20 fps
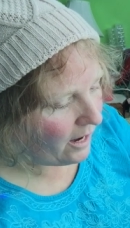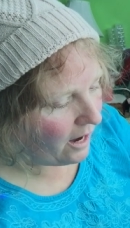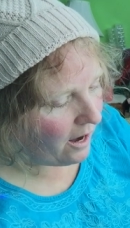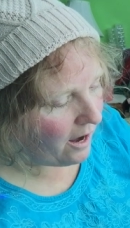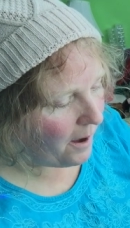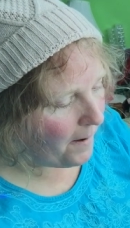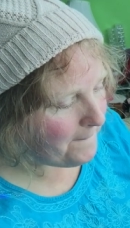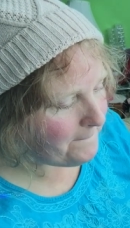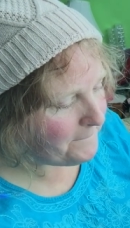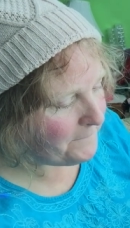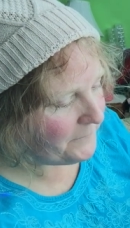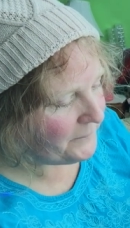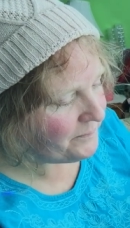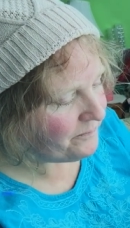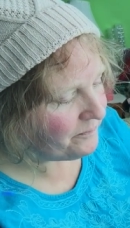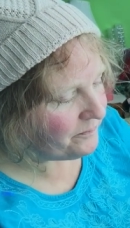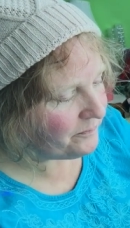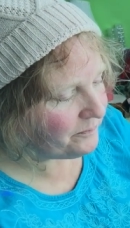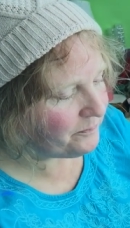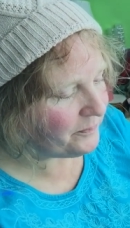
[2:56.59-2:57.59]

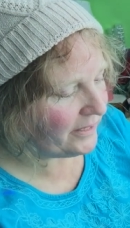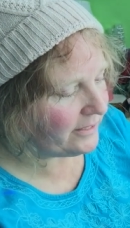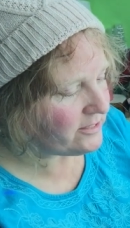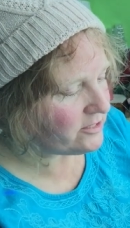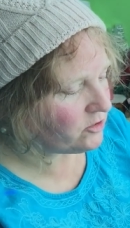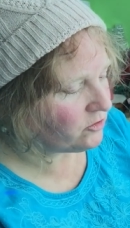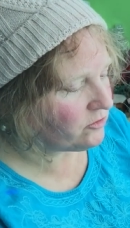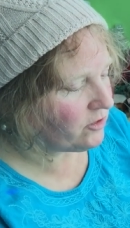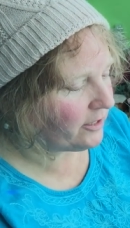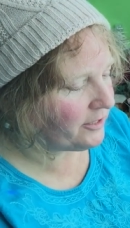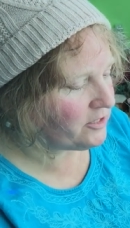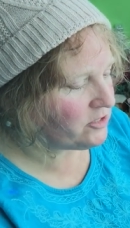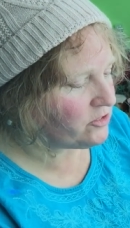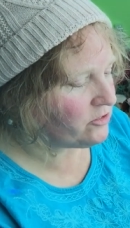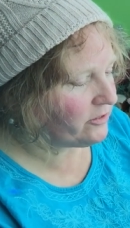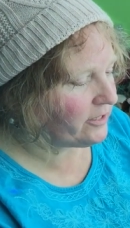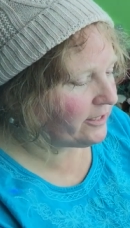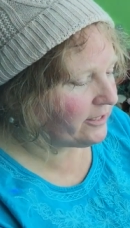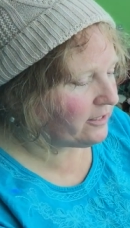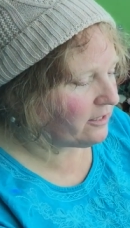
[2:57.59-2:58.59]
But so long as
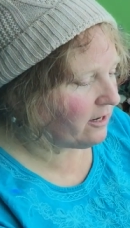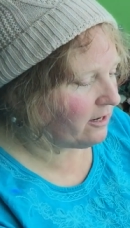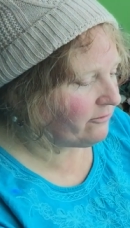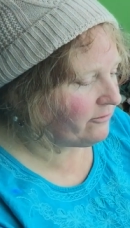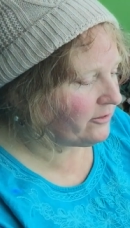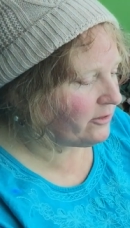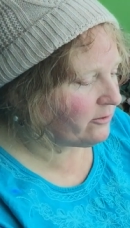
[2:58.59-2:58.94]
you get it off